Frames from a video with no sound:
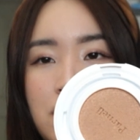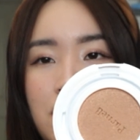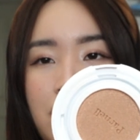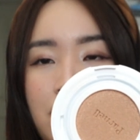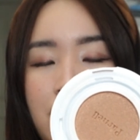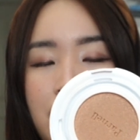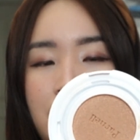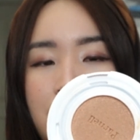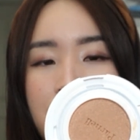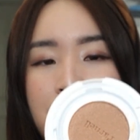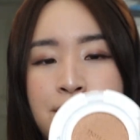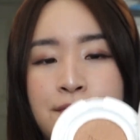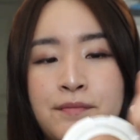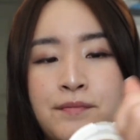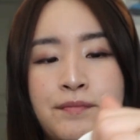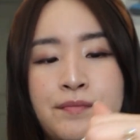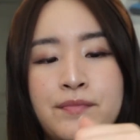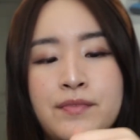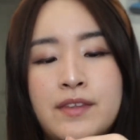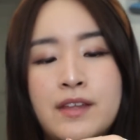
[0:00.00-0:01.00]
in there.
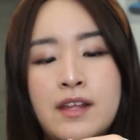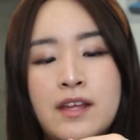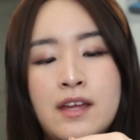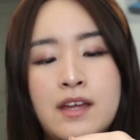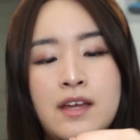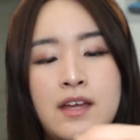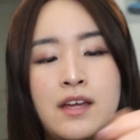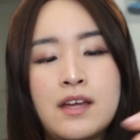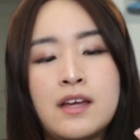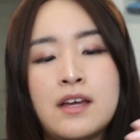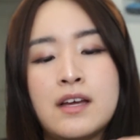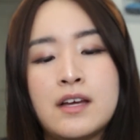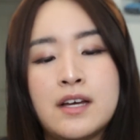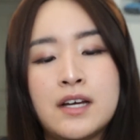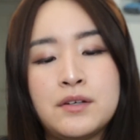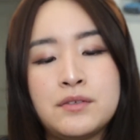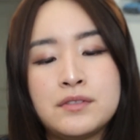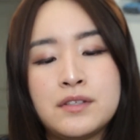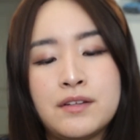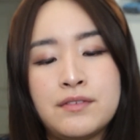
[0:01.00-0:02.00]

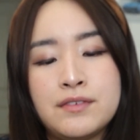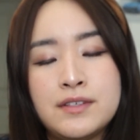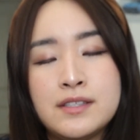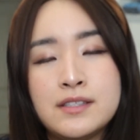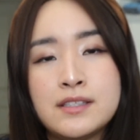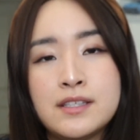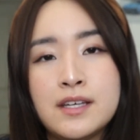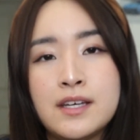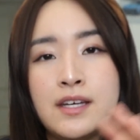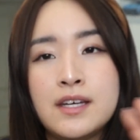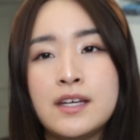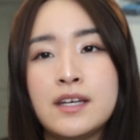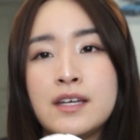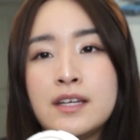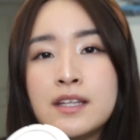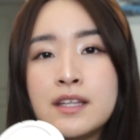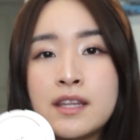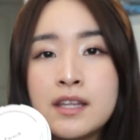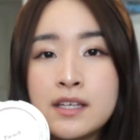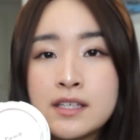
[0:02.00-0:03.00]
I'll definitely say
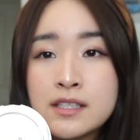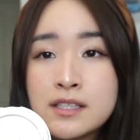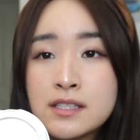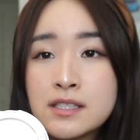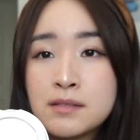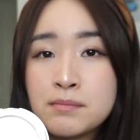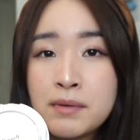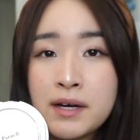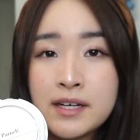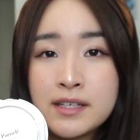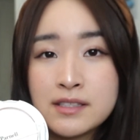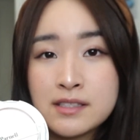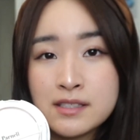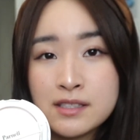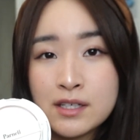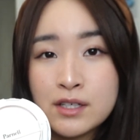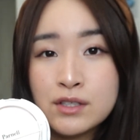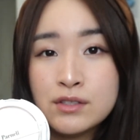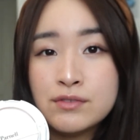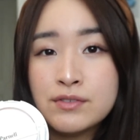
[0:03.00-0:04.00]
this by
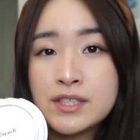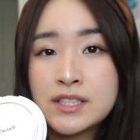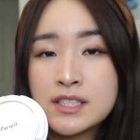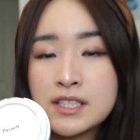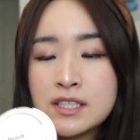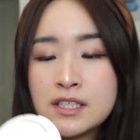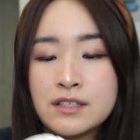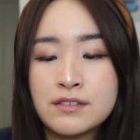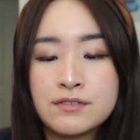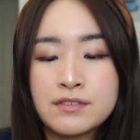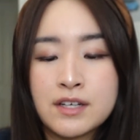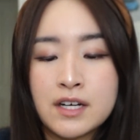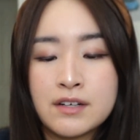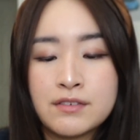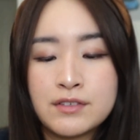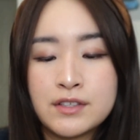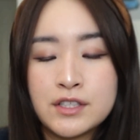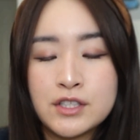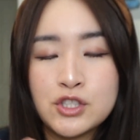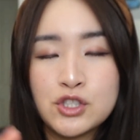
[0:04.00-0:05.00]
itself is enough
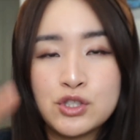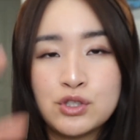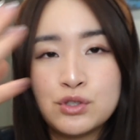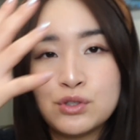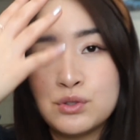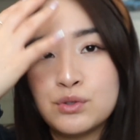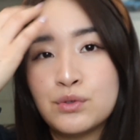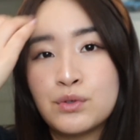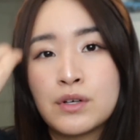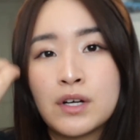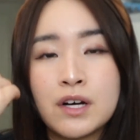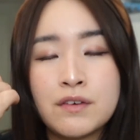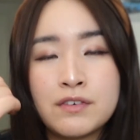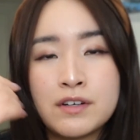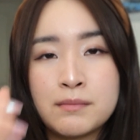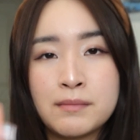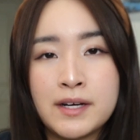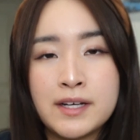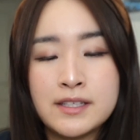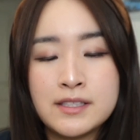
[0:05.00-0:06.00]
coverage to cover
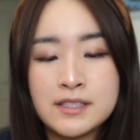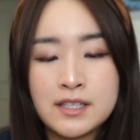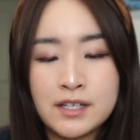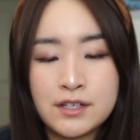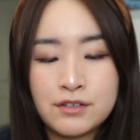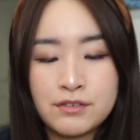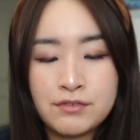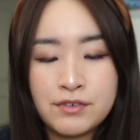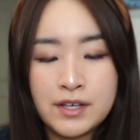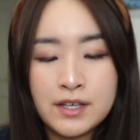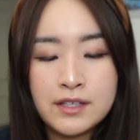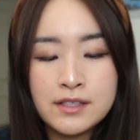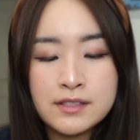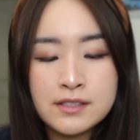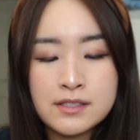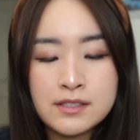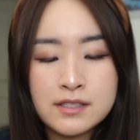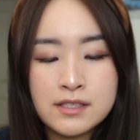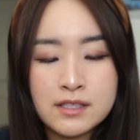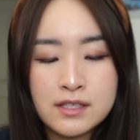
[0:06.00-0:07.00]
my entire
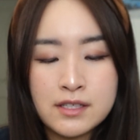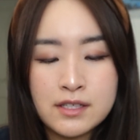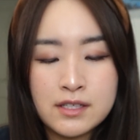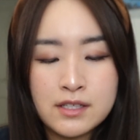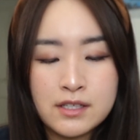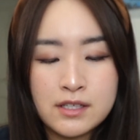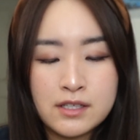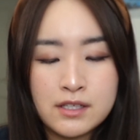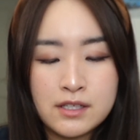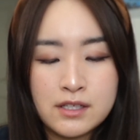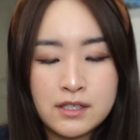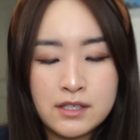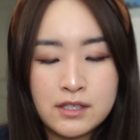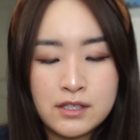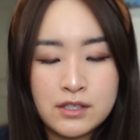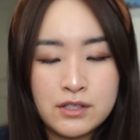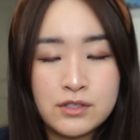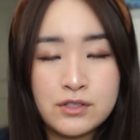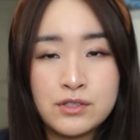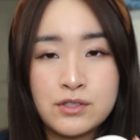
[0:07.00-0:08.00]
face,
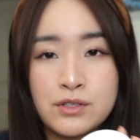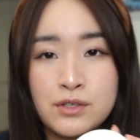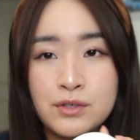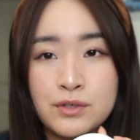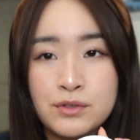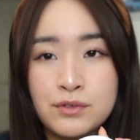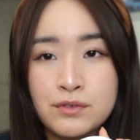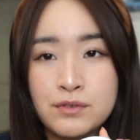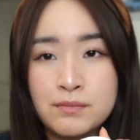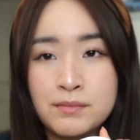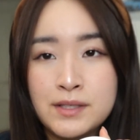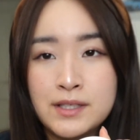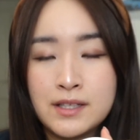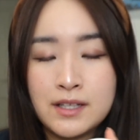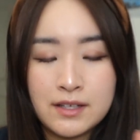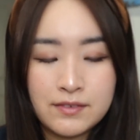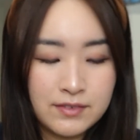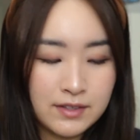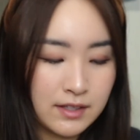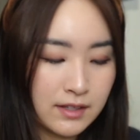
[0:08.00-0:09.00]
so been
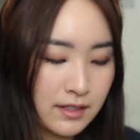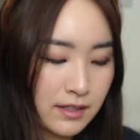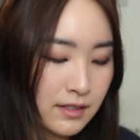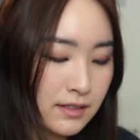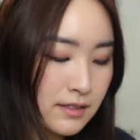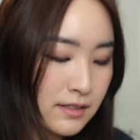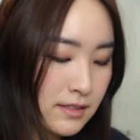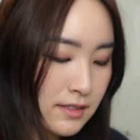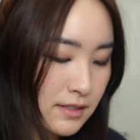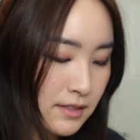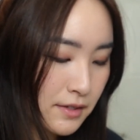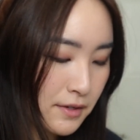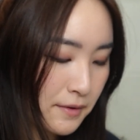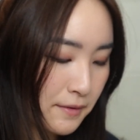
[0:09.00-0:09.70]
loving this.